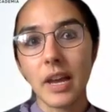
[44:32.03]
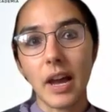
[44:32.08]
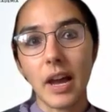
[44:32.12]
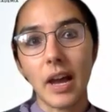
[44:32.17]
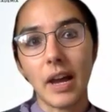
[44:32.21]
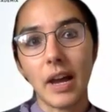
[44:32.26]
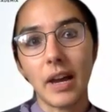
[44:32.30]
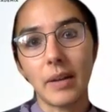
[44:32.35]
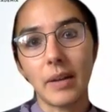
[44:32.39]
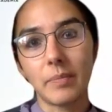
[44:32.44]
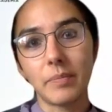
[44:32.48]

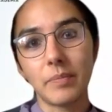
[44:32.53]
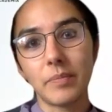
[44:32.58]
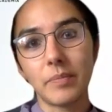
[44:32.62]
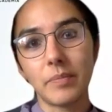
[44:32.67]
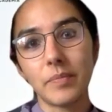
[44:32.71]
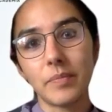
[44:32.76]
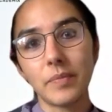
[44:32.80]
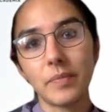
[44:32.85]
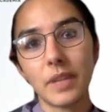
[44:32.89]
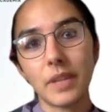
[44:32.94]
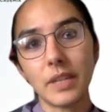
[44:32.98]

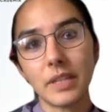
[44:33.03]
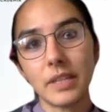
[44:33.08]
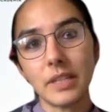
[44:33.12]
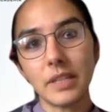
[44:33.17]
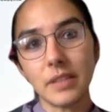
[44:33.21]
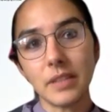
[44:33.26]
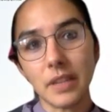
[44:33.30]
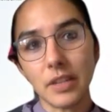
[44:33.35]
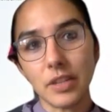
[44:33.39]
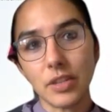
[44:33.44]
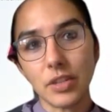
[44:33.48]
that
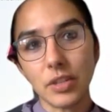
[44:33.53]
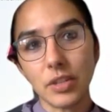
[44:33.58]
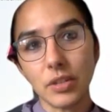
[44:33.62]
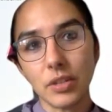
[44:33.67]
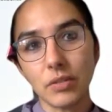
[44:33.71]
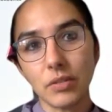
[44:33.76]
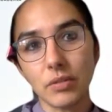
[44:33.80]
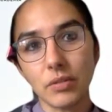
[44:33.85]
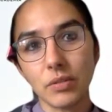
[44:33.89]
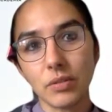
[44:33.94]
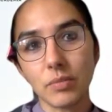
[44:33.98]
these
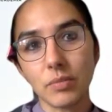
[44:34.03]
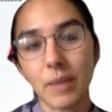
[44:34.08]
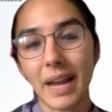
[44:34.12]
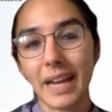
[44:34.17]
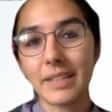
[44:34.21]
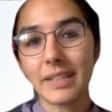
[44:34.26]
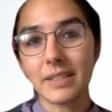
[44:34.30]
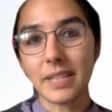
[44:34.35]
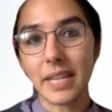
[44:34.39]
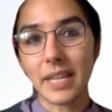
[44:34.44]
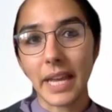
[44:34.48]
issues
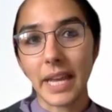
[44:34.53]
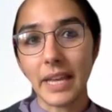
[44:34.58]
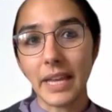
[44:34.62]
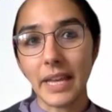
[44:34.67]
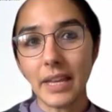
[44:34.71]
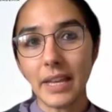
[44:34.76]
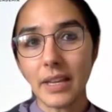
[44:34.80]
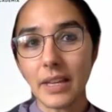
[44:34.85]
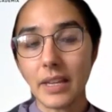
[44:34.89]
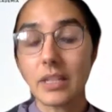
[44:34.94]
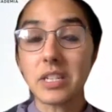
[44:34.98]
might
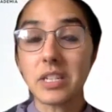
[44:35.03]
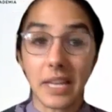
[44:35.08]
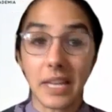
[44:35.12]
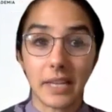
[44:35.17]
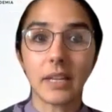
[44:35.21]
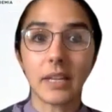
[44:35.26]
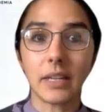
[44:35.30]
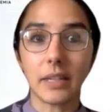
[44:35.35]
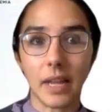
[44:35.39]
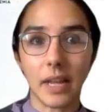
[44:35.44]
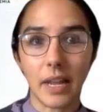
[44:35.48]
take, and
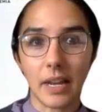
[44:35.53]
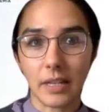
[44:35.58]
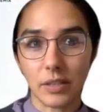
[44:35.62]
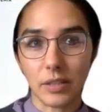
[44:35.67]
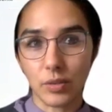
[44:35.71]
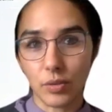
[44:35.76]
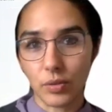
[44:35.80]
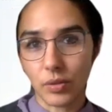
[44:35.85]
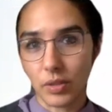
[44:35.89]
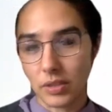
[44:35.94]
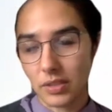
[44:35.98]
taking that
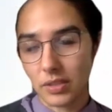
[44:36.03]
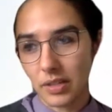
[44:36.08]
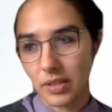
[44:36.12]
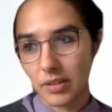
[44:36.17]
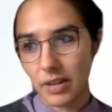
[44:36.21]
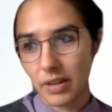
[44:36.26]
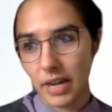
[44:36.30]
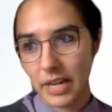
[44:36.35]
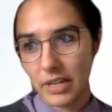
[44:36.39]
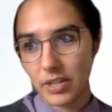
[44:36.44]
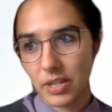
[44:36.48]
into
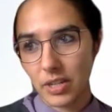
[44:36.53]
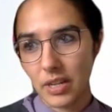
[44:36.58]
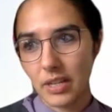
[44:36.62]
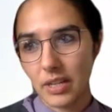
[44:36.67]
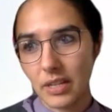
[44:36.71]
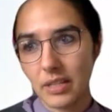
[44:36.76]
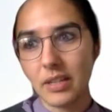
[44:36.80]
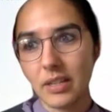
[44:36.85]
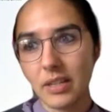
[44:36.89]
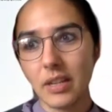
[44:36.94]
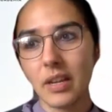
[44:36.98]

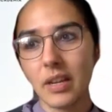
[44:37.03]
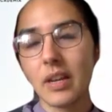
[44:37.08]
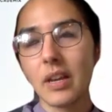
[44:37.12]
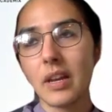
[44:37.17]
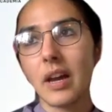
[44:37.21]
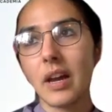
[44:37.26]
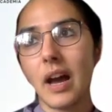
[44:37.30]
consideration.